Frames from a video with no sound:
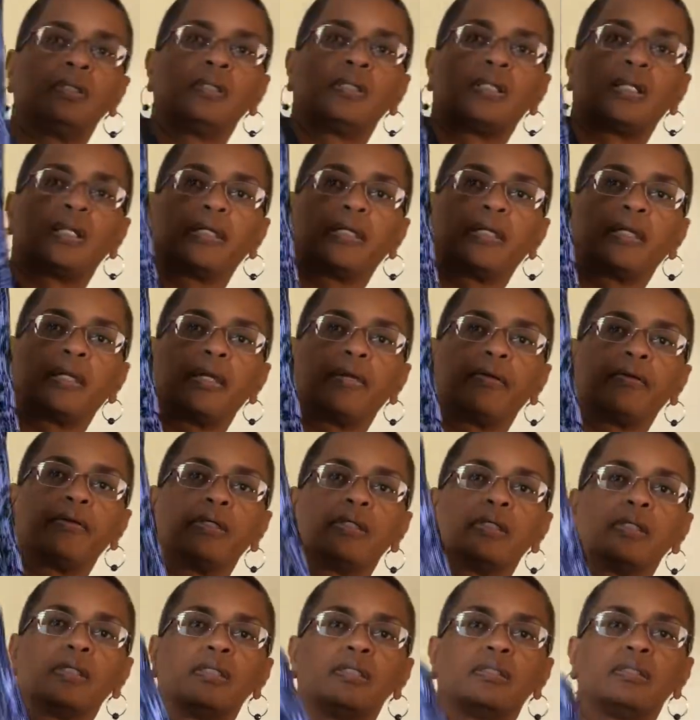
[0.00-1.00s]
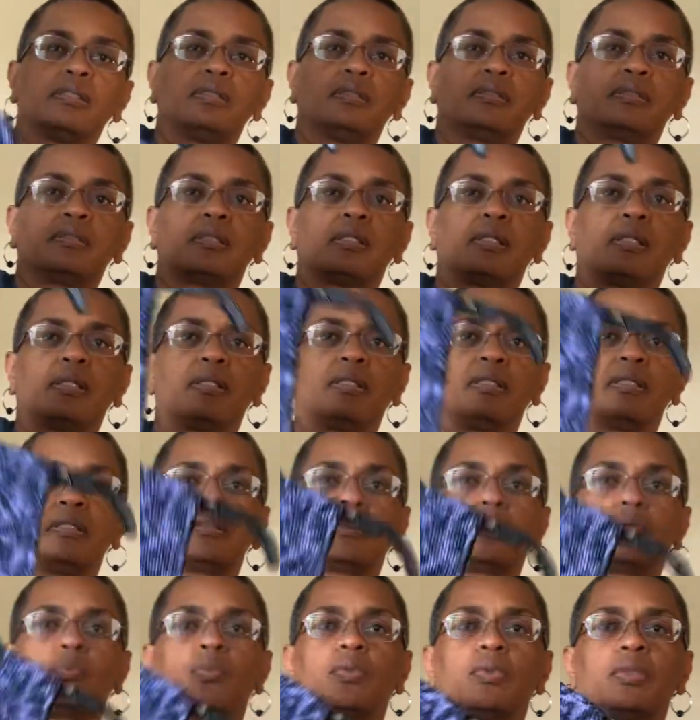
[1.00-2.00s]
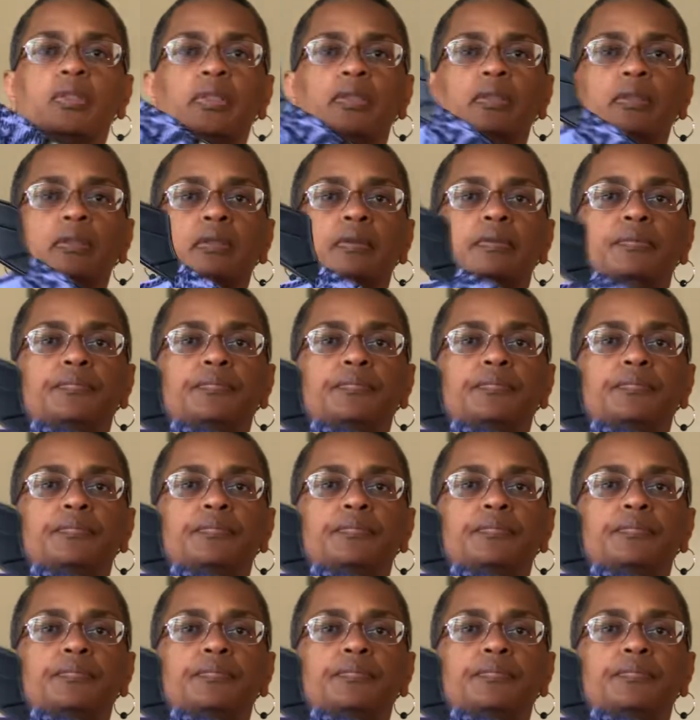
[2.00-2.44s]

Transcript: that I carried is this one.